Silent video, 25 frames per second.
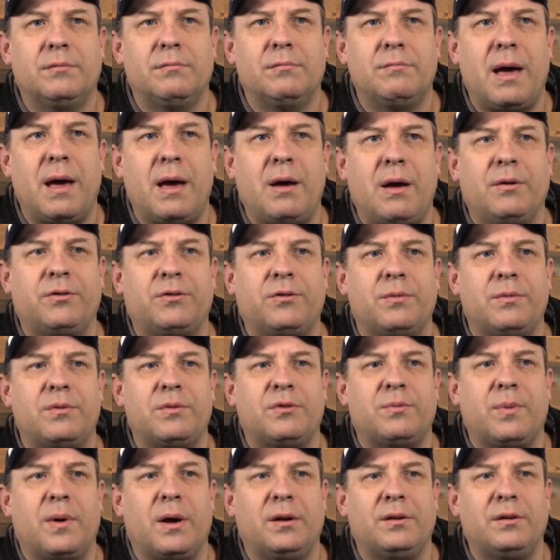mouse to
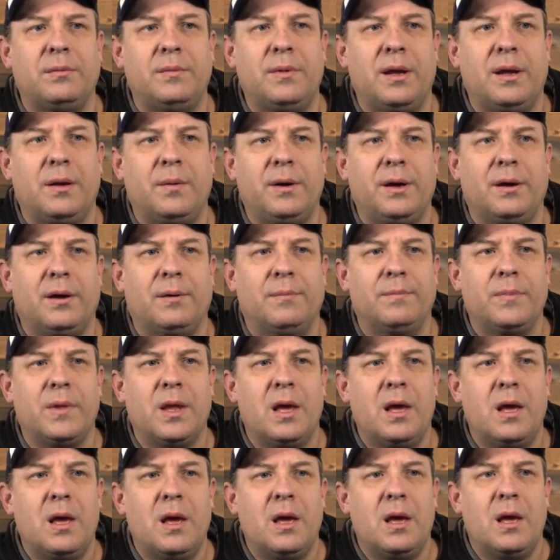respond to me. There we go.
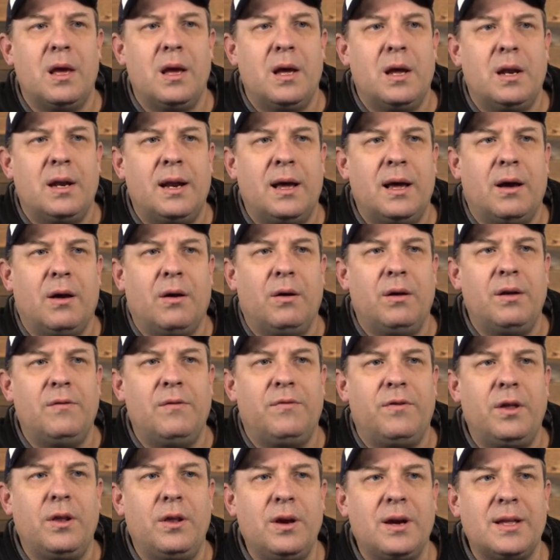Now,
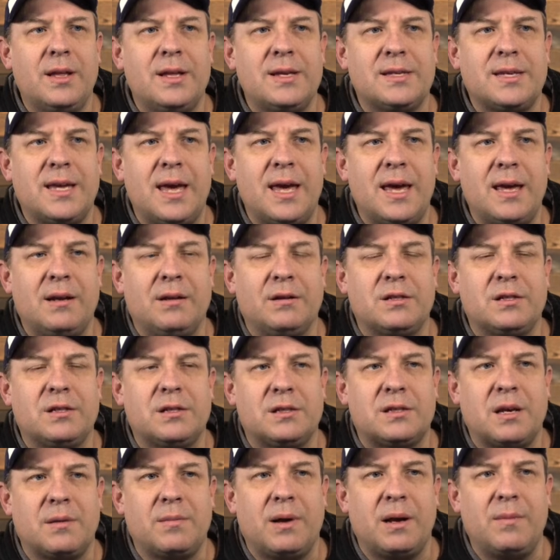if you look at this candle,
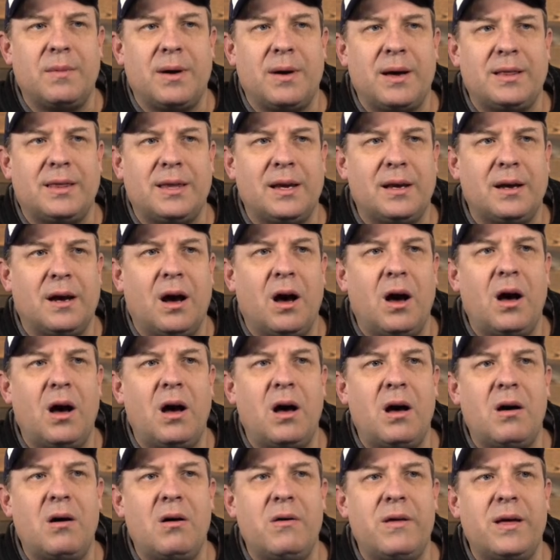somebody might think,
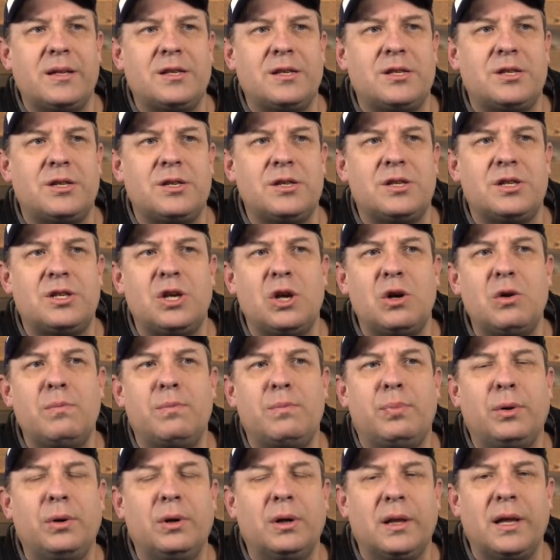oh, that's just so
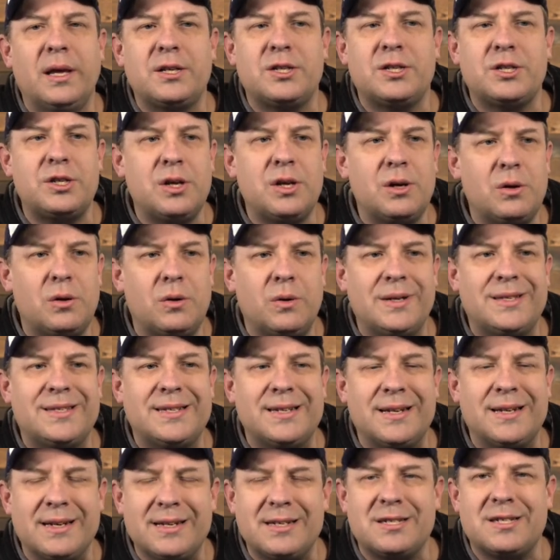bullish. No,
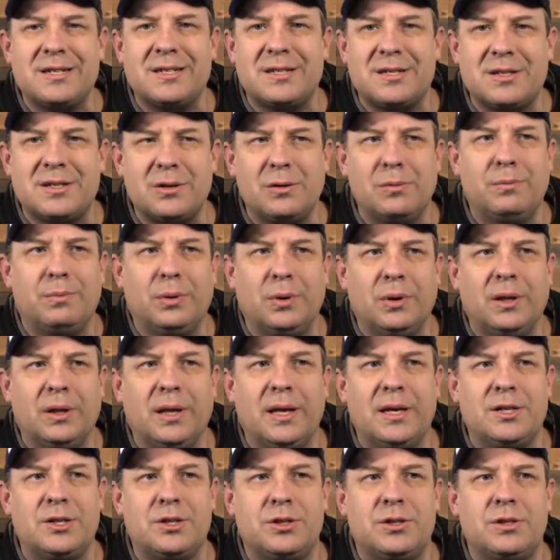it's not just so
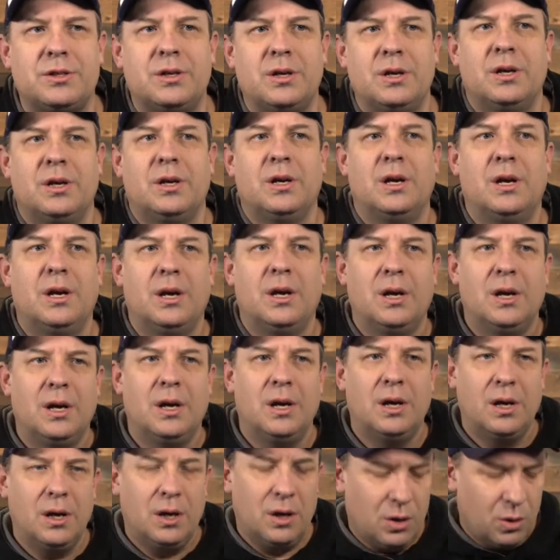bullish.
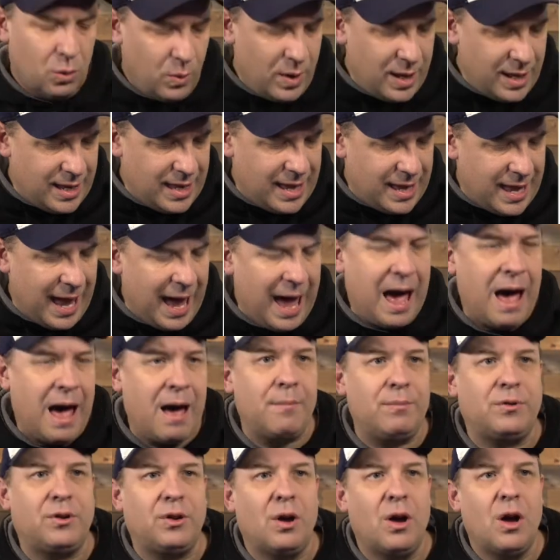We
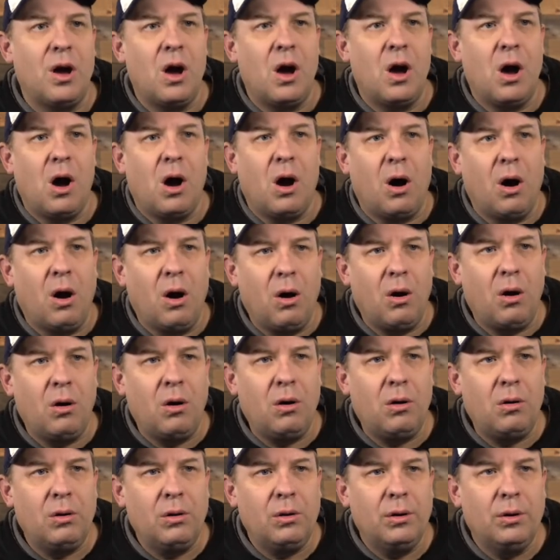gapped
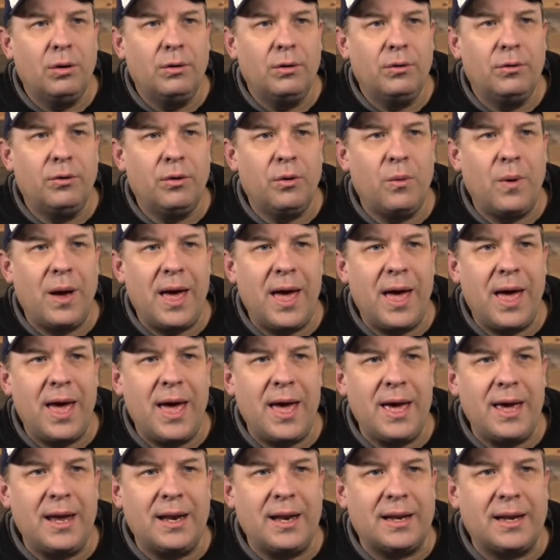all the
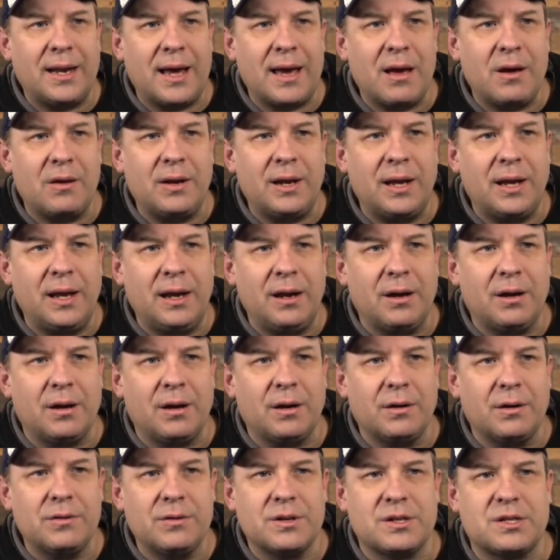way down
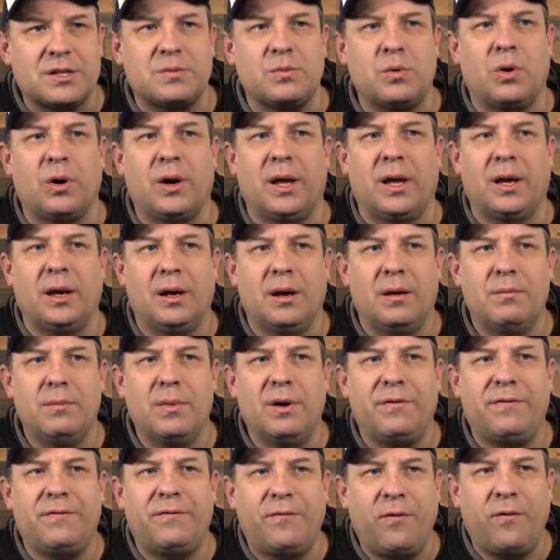here this morning
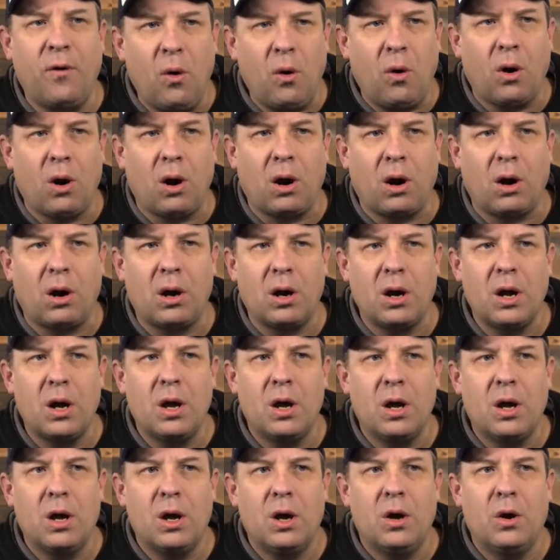before
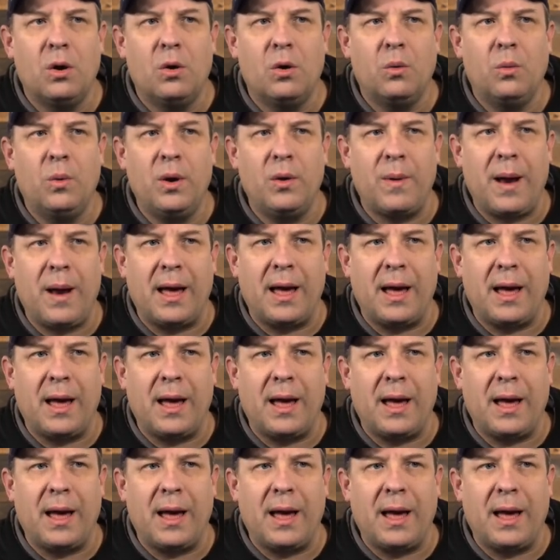we